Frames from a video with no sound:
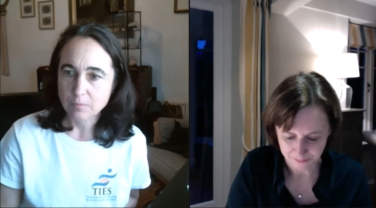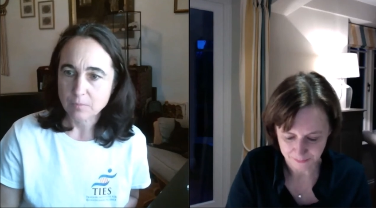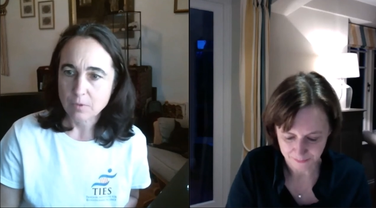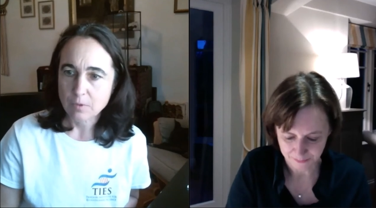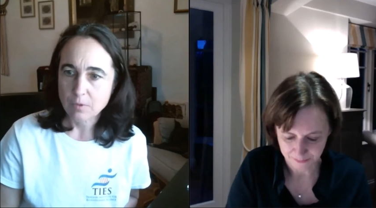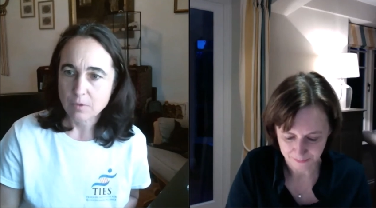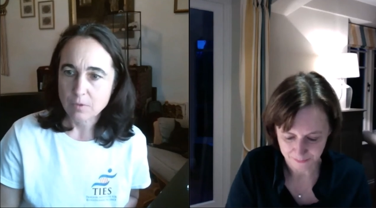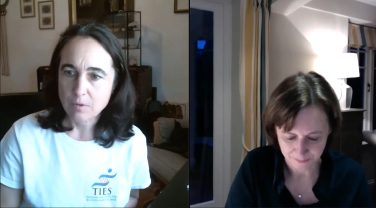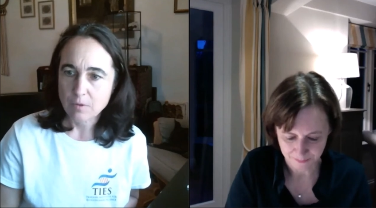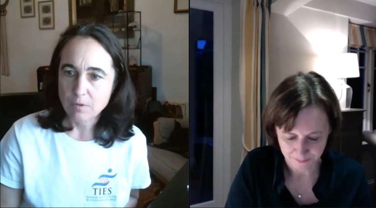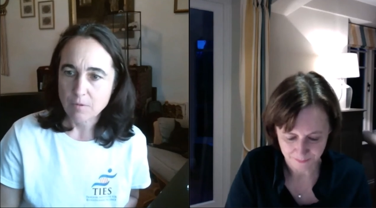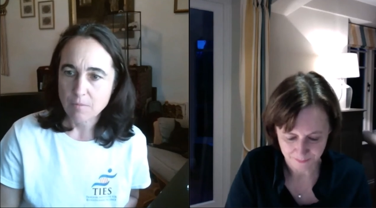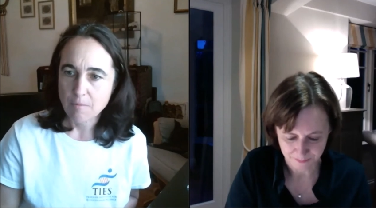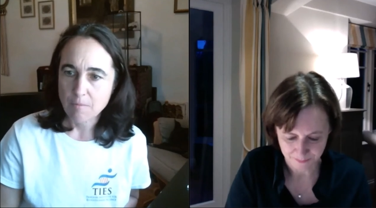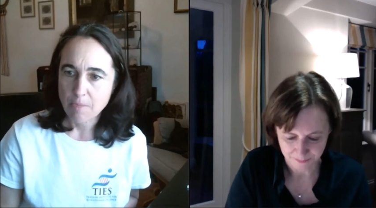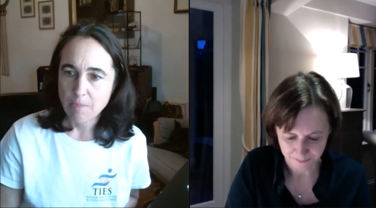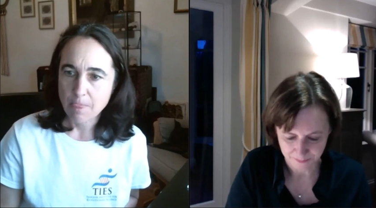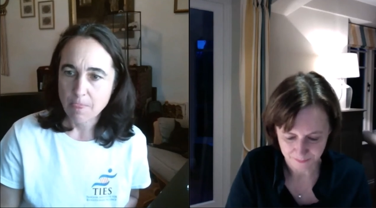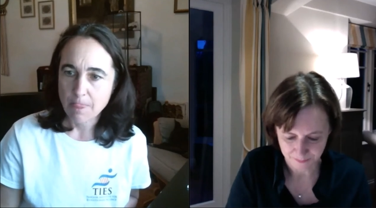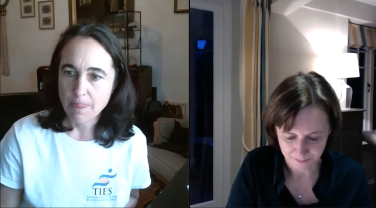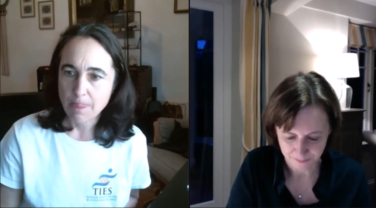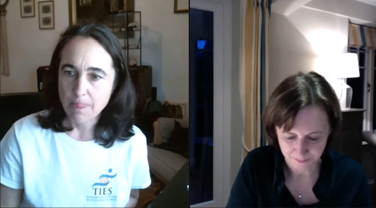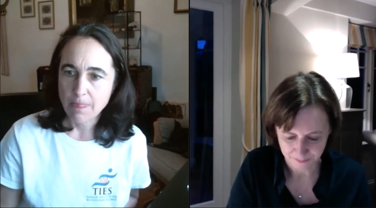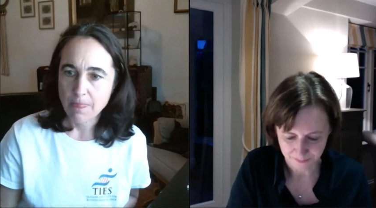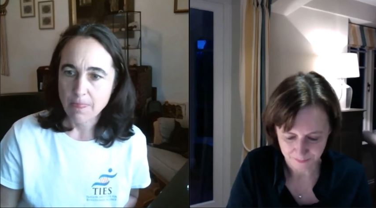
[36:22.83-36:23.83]

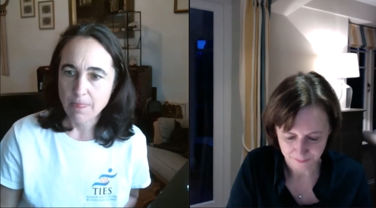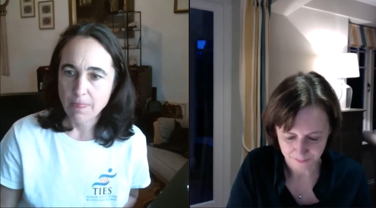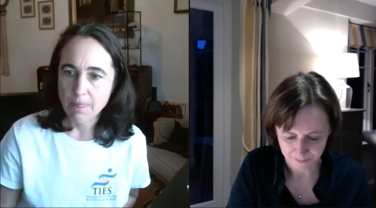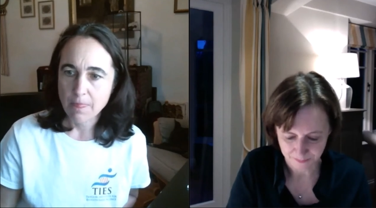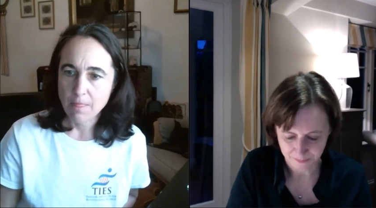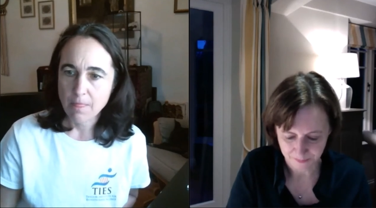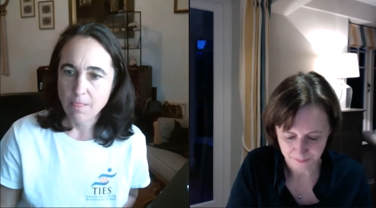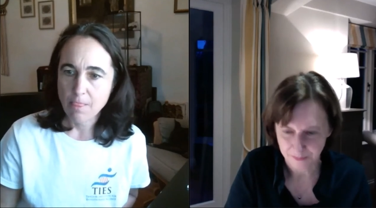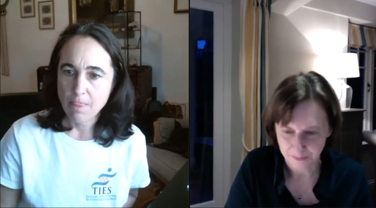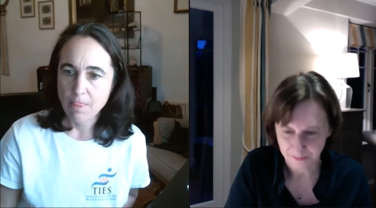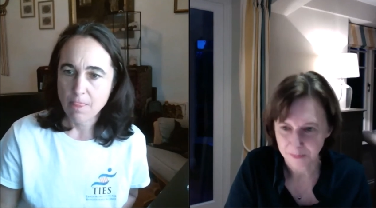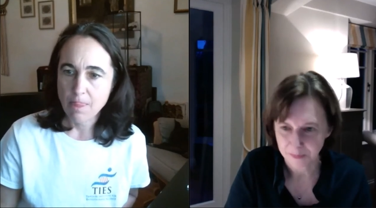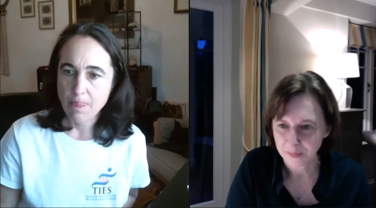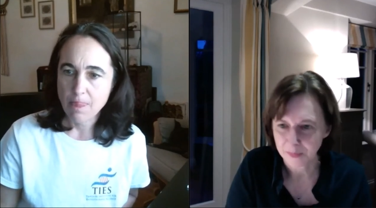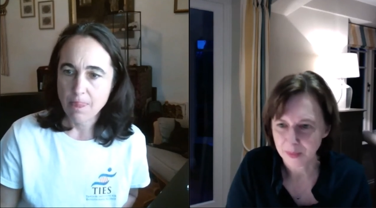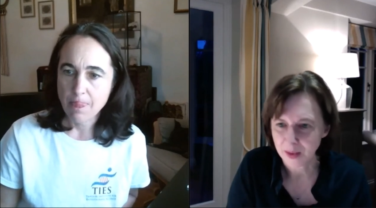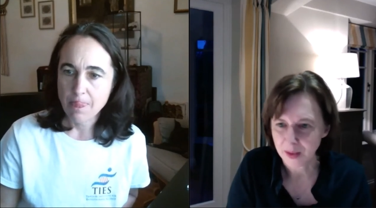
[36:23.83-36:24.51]
(silence)